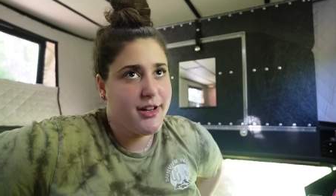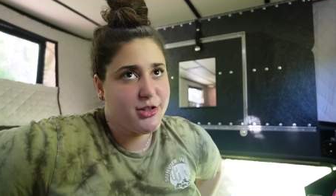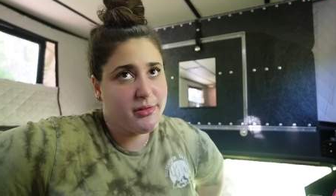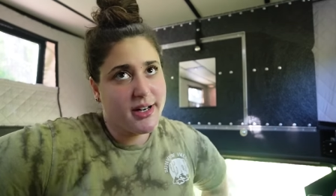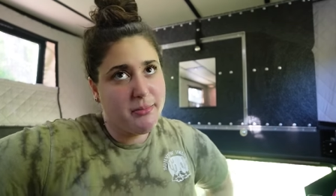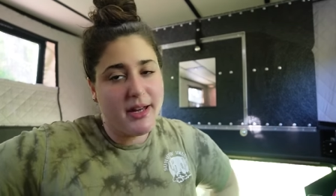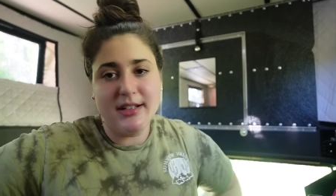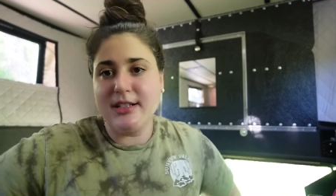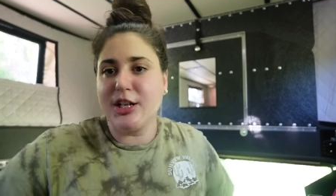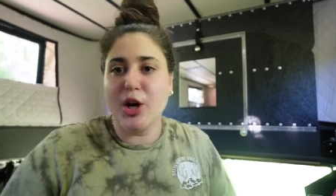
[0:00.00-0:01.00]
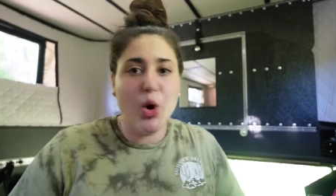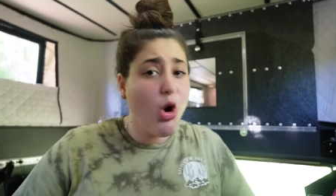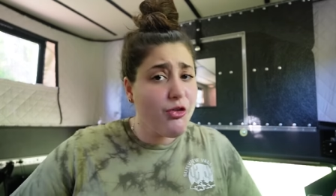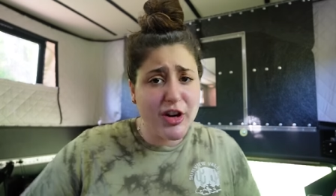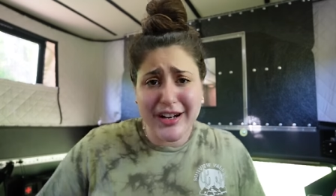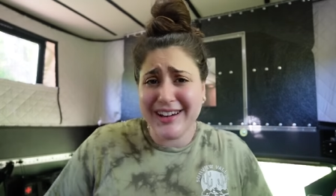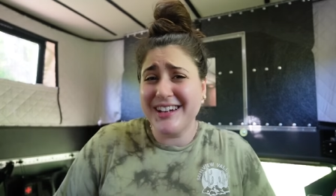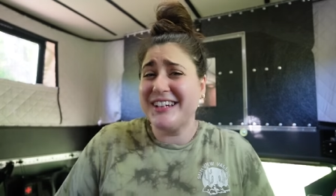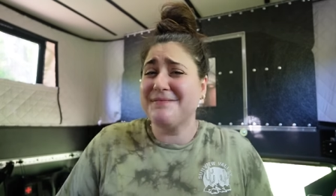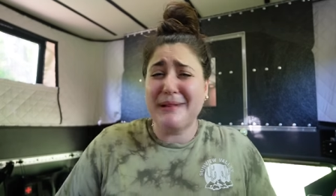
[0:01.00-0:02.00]
It's recommended to go
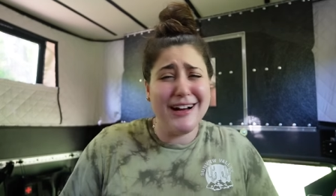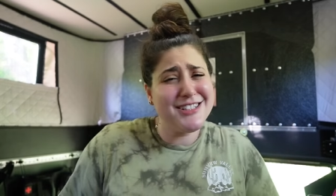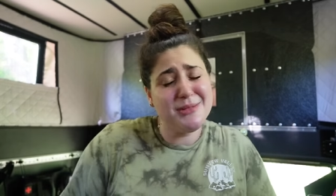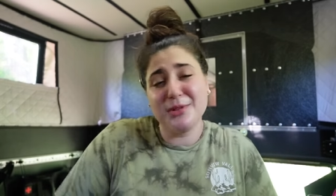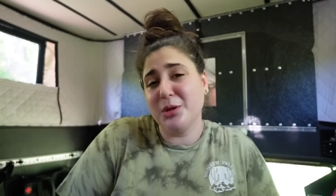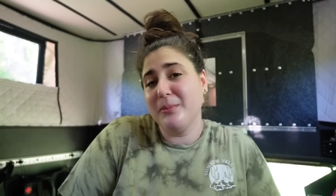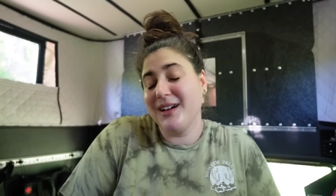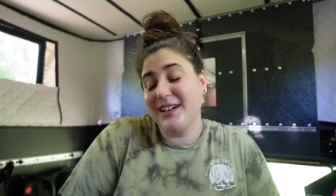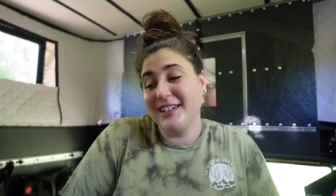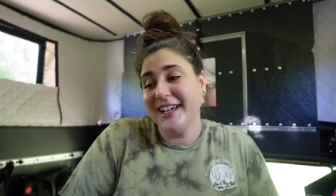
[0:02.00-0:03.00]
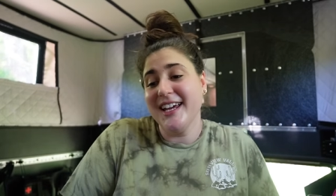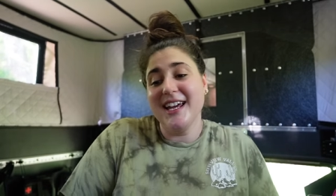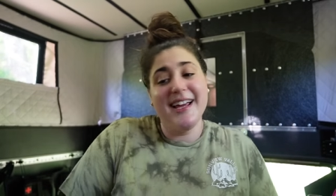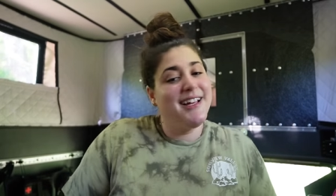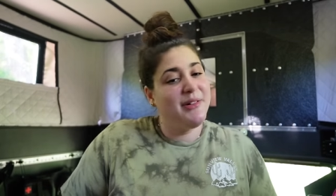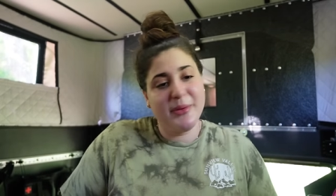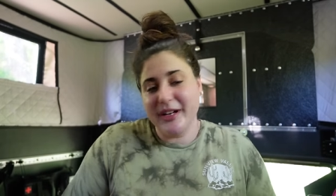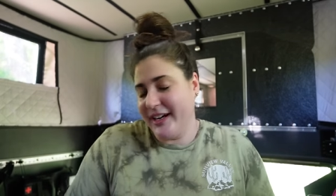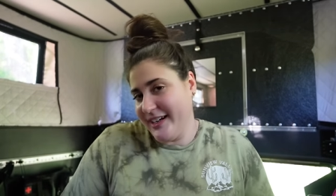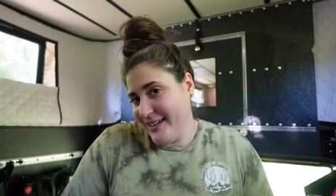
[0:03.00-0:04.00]
overnight if possible, but we're
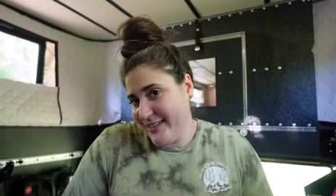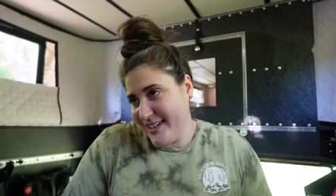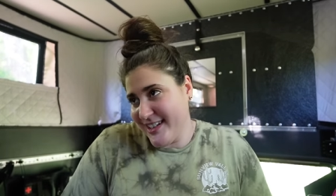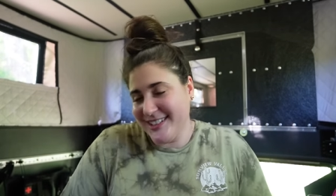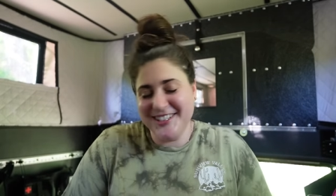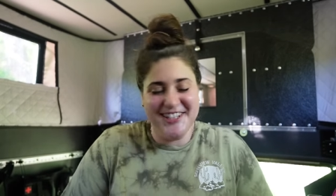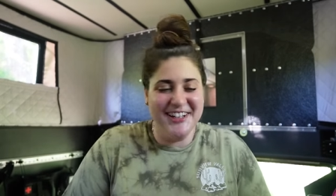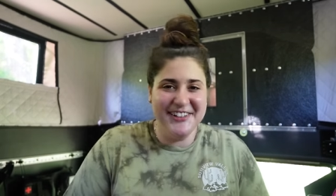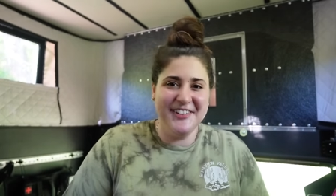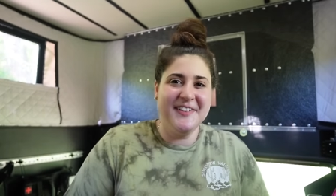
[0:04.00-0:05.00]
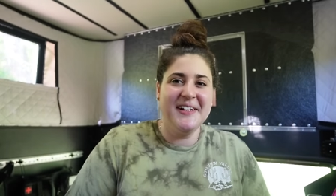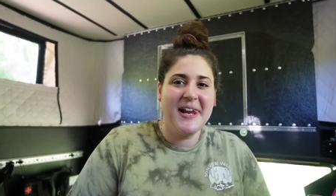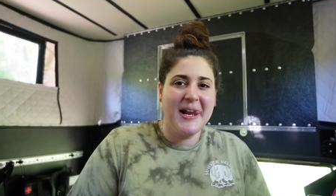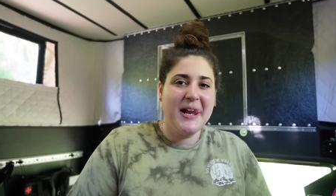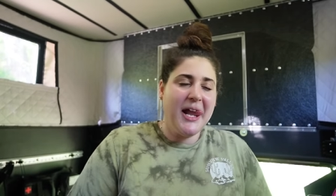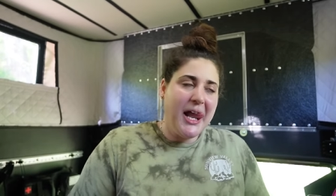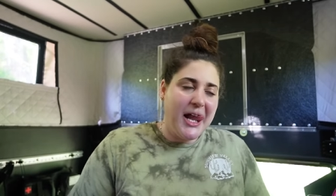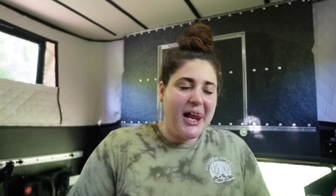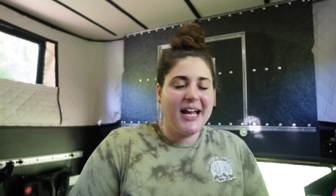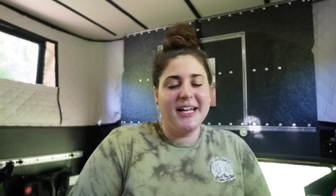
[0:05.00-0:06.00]
not gonna do that. So
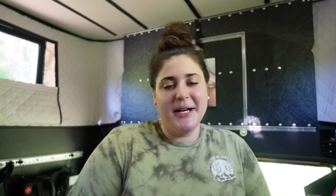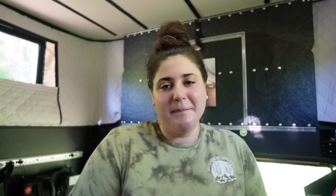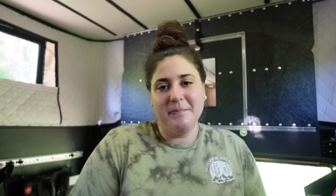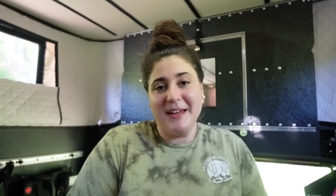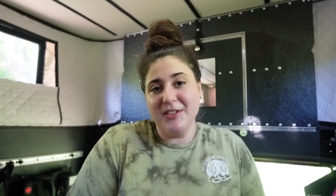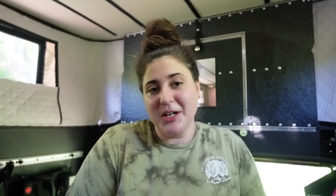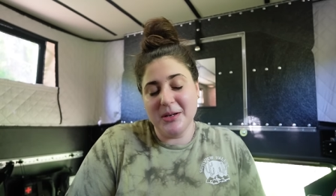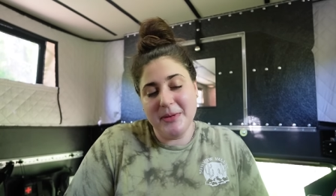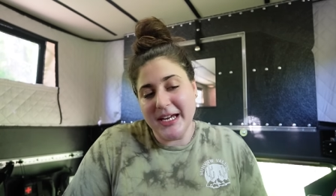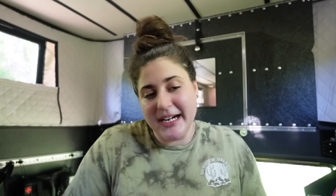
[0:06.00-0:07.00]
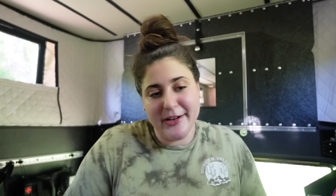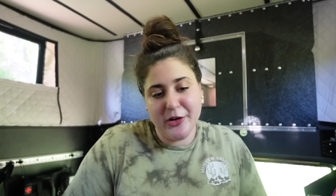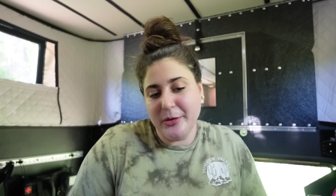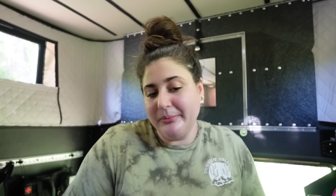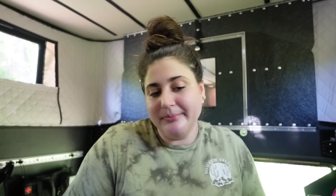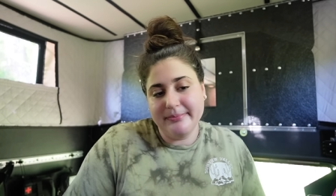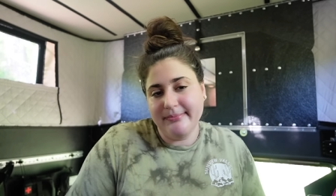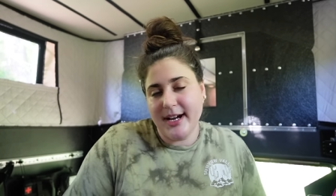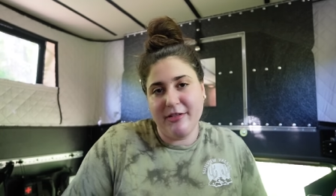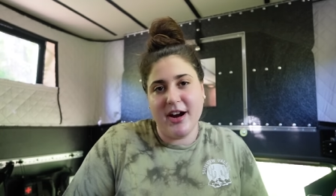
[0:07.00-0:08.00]
yeah, if you're gonna make it at home,
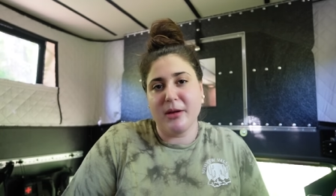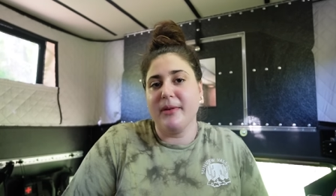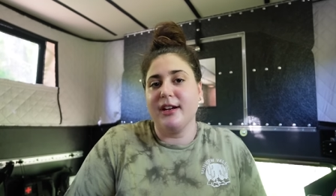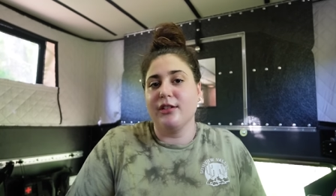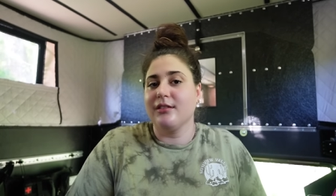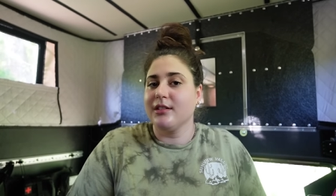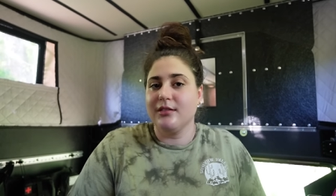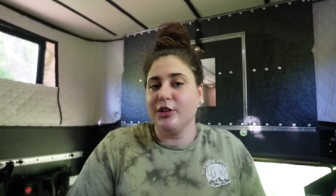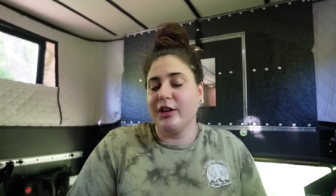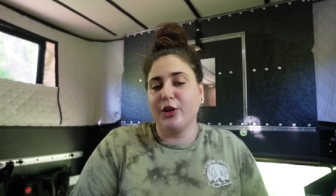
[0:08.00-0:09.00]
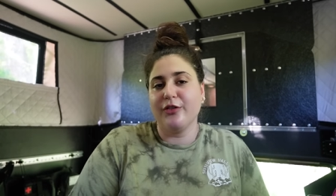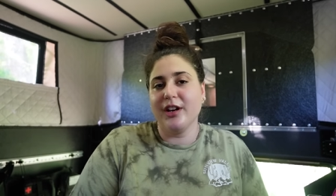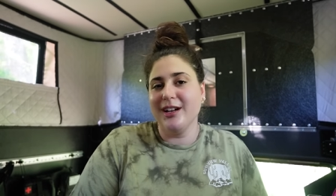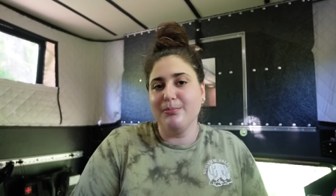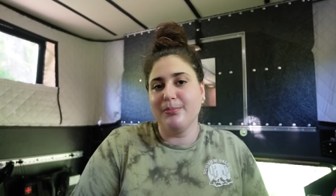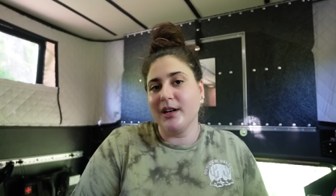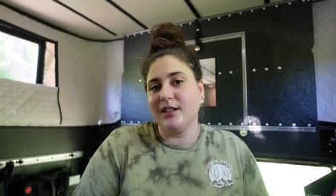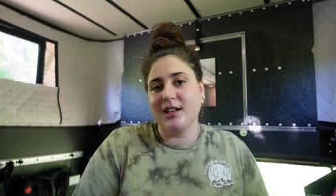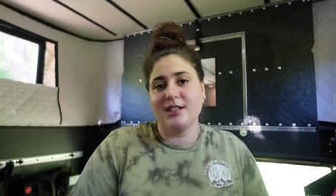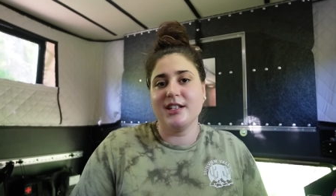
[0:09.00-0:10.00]
I recommend doing it overnight,
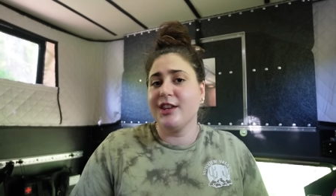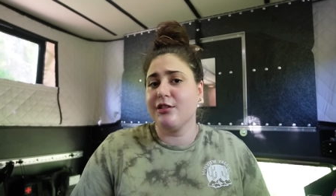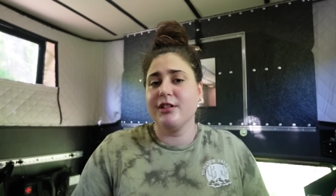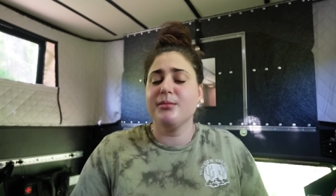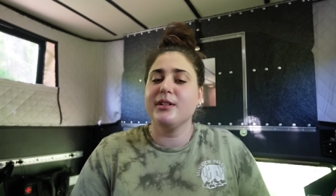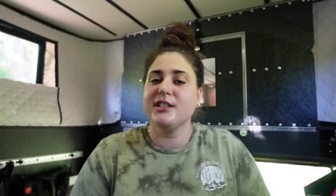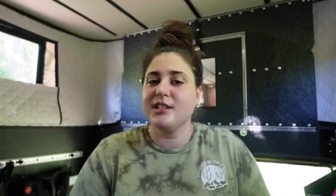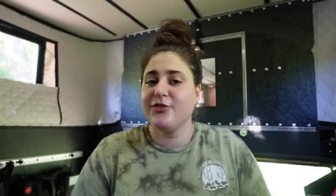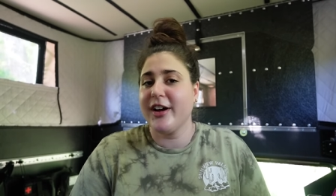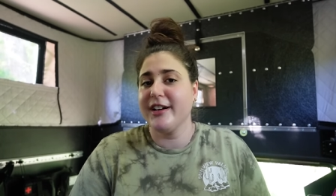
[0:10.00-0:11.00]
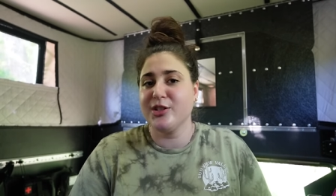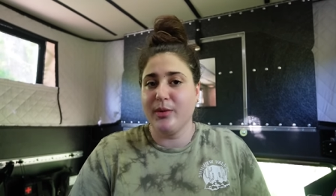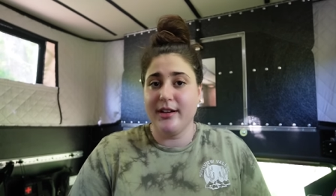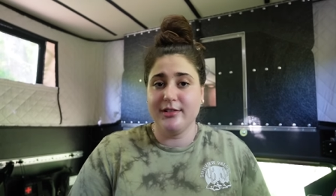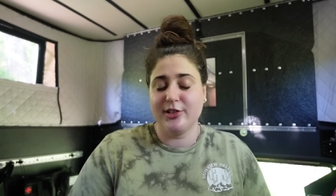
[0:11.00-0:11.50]
but they say 30 minutes is fine as well.